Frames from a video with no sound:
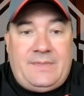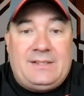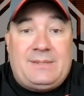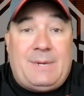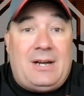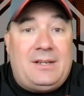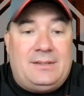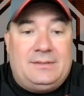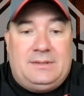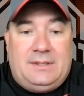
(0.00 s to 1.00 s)
That's about it.
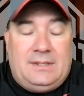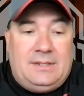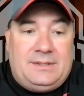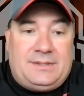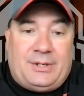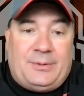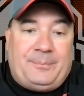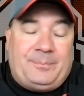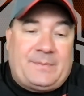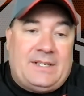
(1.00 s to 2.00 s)
So
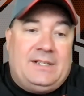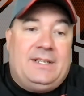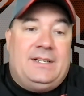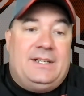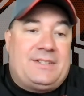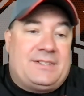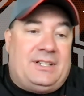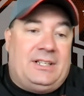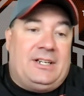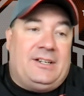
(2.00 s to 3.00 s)
this is
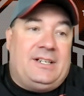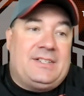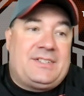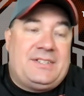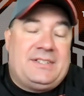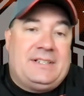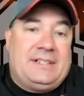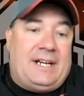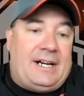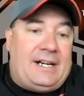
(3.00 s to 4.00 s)
hilarious.
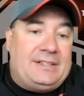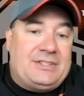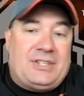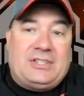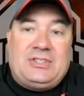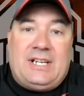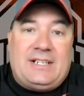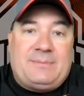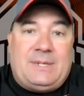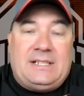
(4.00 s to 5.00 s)
Just thought you
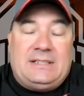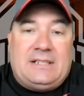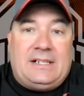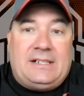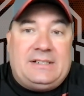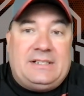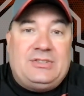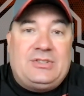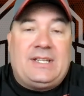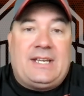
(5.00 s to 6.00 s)
guys might
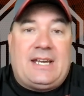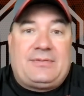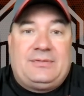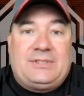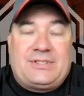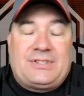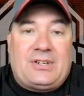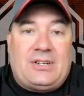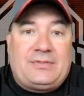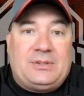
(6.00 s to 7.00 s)
enjoy that to
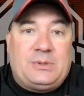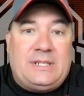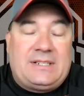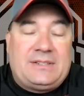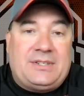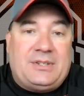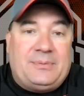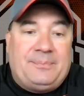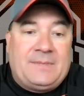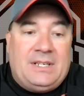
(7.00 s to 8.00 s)
start off your week.
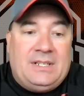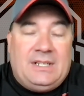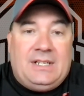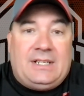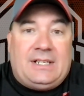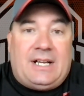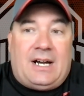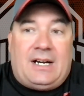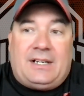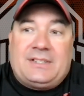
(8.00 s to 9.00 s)
So
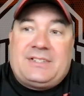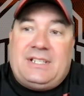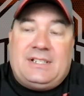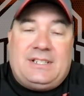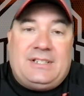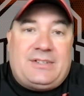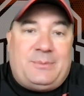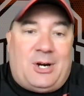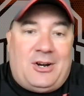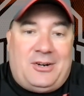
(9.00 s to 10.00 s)
I'll see you again
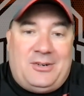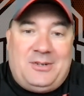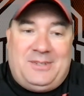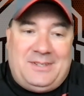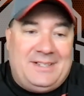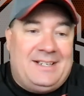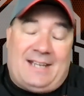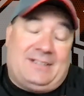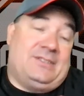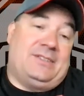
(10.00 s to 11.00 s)
tomorrow. I
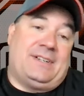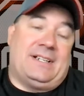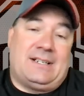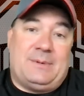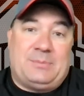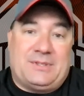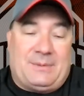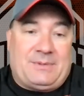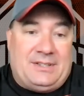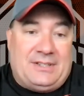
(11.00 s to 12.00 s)
don't know if I can come up with
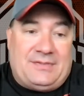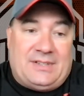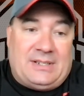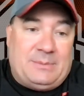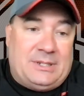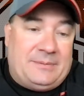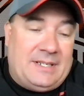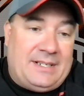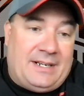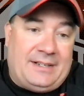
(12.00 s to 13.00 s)
something this funny, but
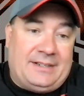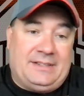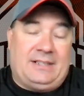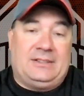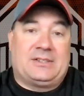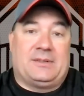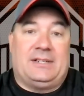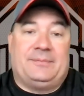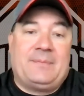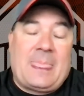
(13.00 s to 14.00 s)
I'll look around.